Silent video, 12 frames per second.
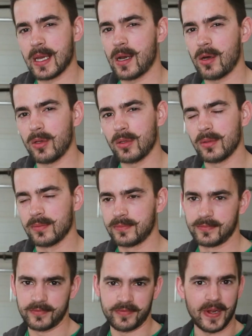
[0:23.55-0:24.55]
cowl
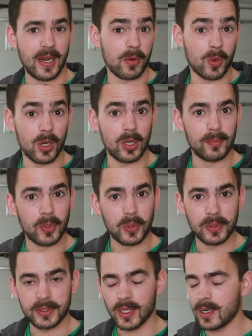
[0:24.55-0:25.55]
firewall
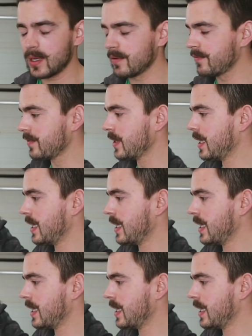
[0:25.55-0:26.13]
mold off